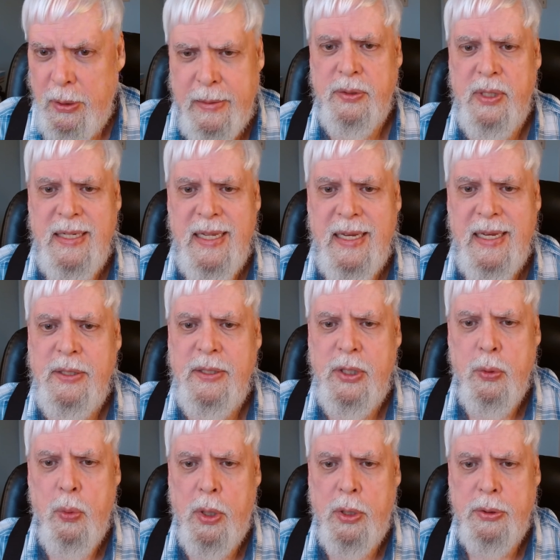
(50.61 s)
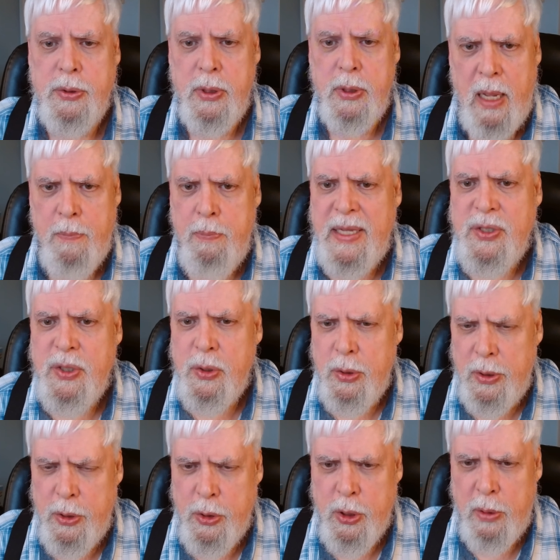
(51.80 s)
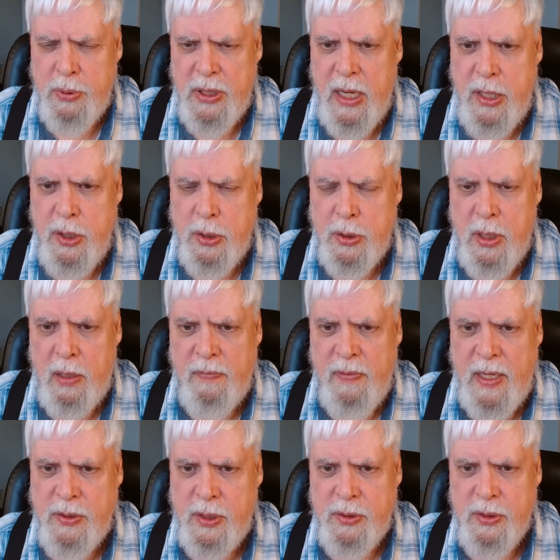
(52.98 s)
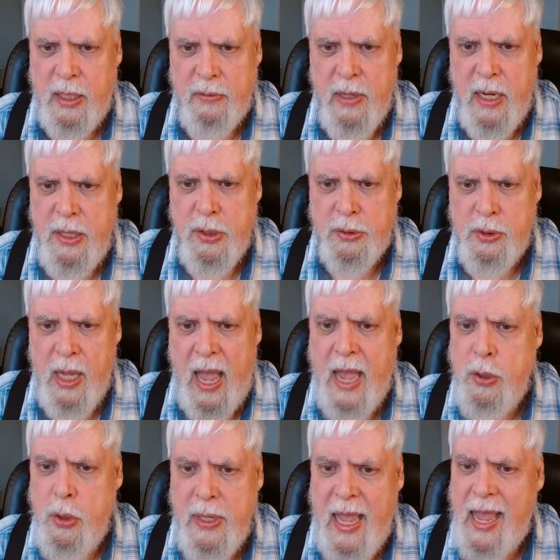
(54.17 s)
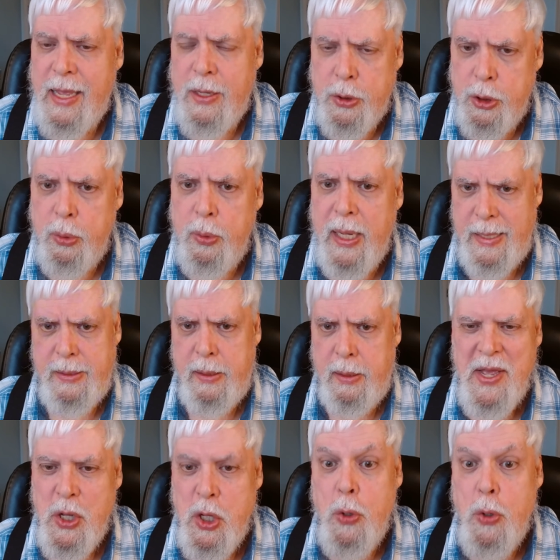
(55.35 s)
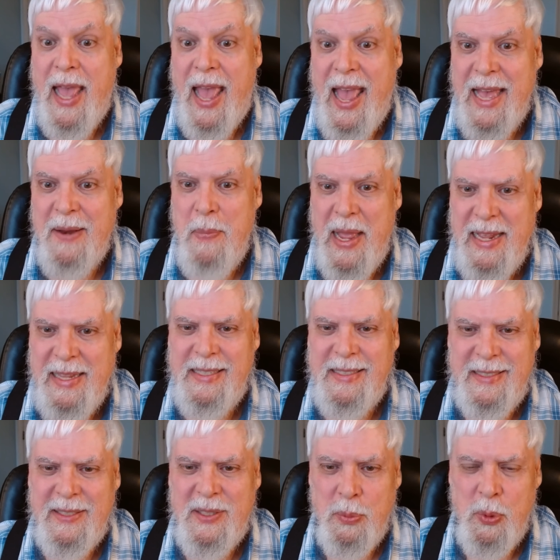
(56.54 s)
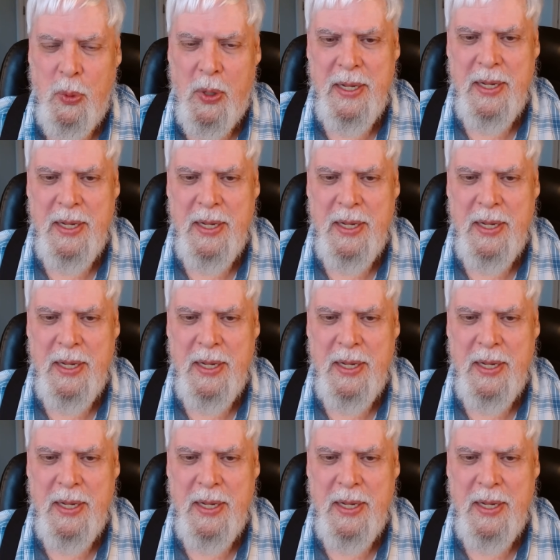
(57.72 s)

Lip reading: There's a tendency towards a mystical interpretation of these accelerations, and you can't do it. You can't make these systems work.